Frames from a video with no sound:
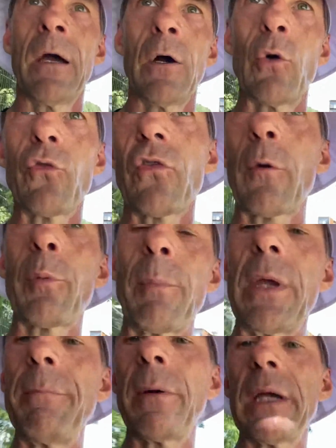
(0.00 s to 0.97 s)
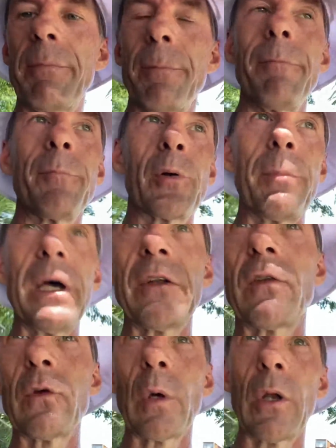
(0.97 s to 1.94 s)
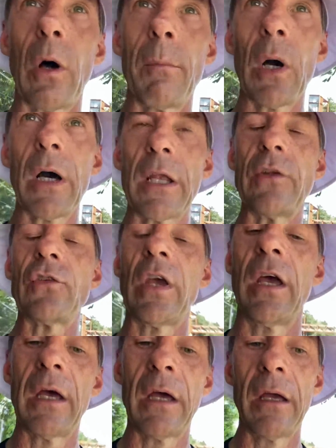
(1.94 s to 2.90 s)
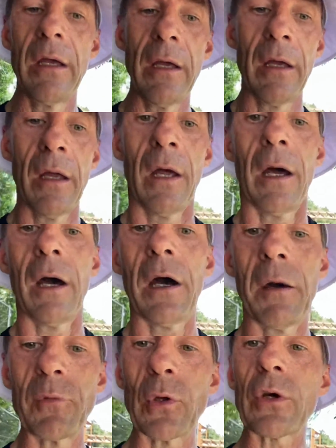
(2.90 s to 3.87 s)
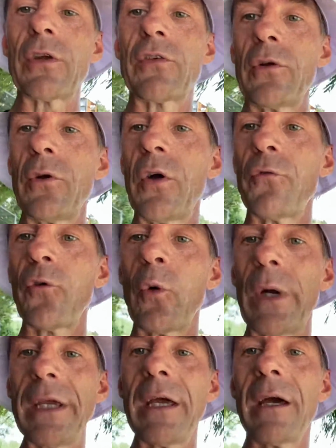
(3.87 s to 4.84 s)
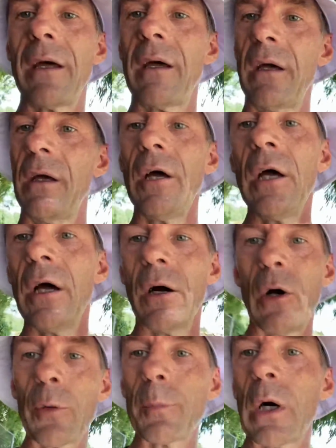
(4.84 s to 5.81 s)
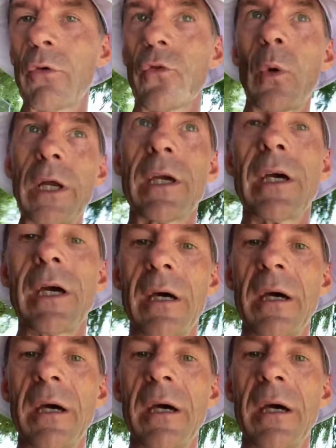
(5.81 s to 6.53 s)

Also, be prepared to do a lot of mileage. Um, you're going to do 40 odd miles a week,